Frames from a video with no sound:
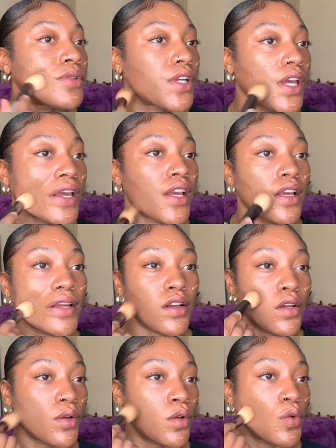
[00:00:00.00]
shade,
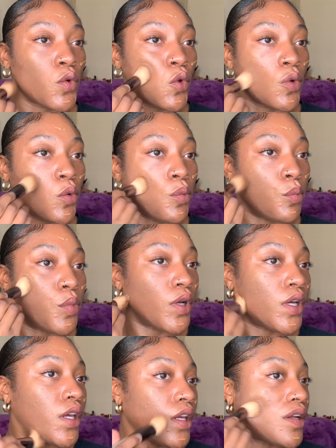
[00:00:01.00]

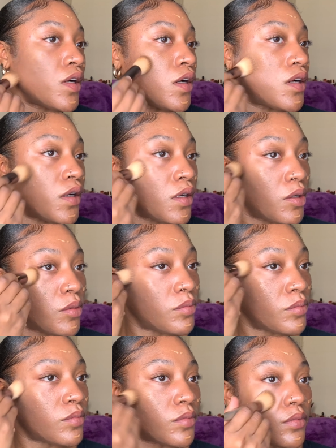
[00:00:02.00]
but
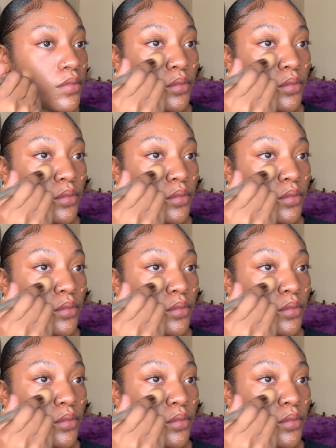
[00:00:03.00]
um,